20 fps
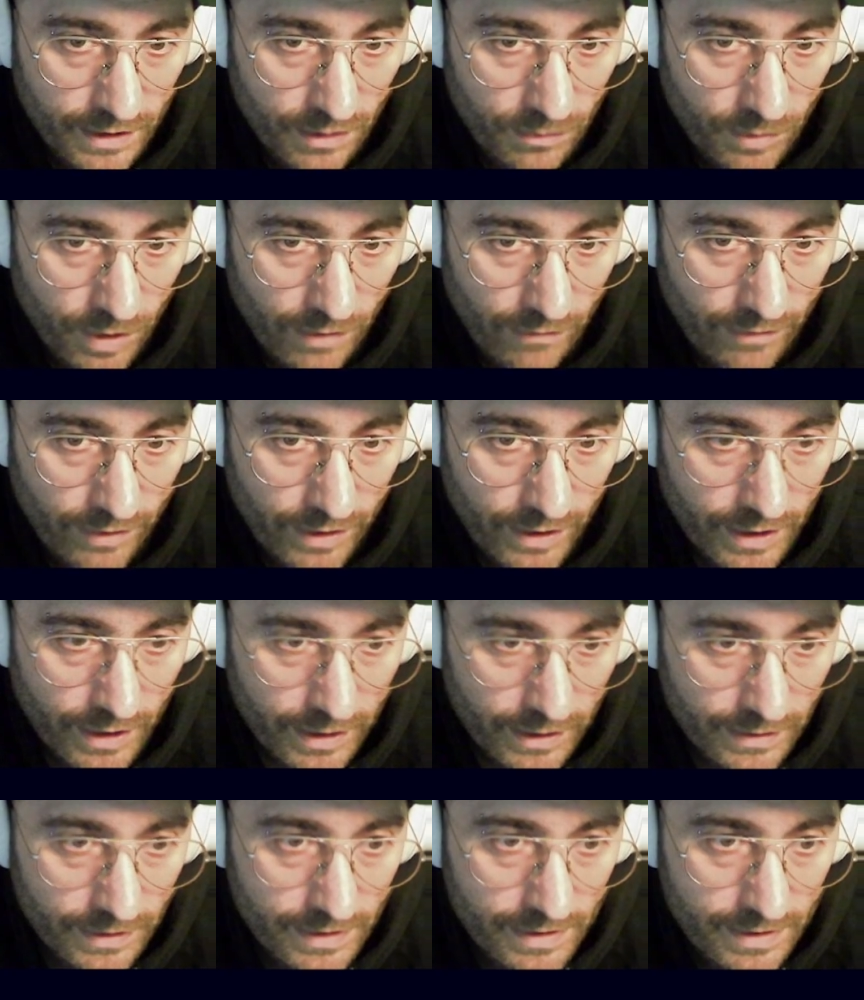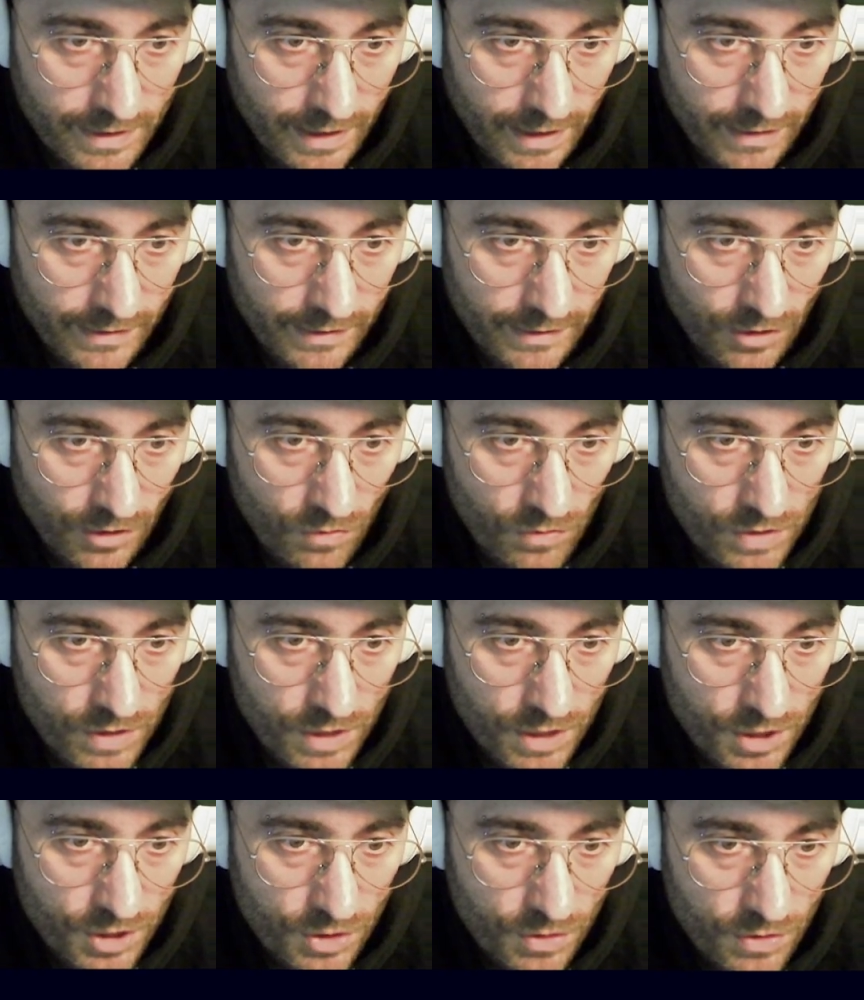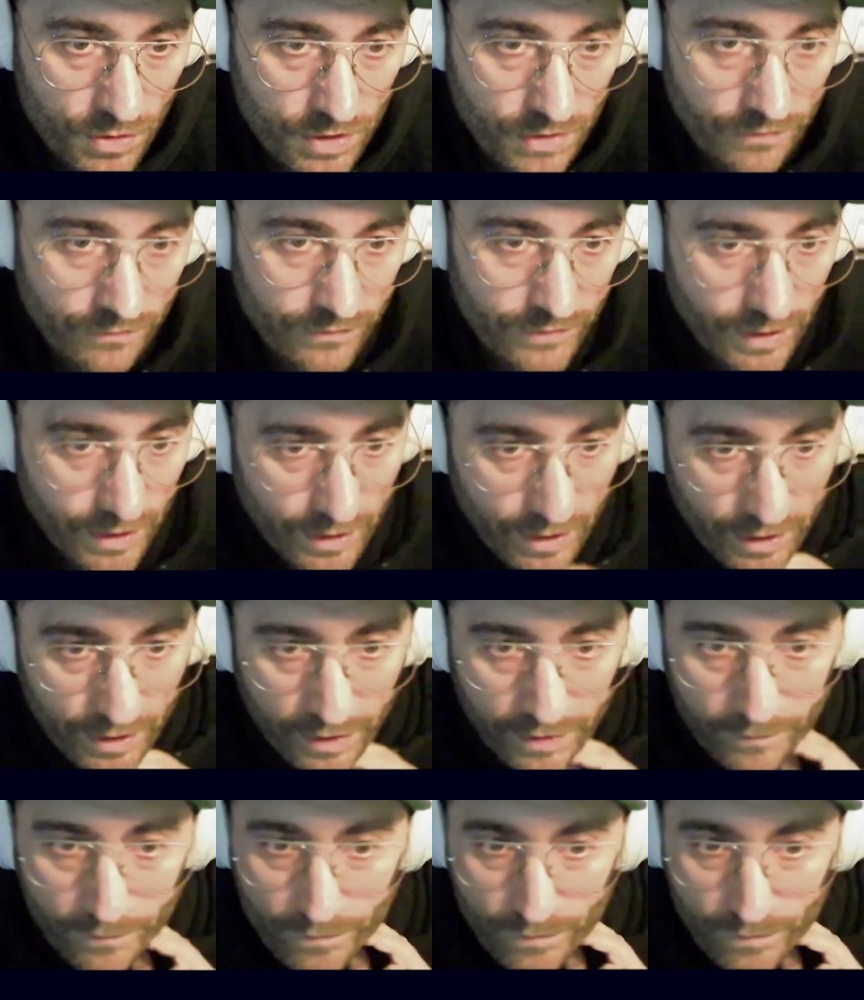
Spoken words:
However, this can cause issues if there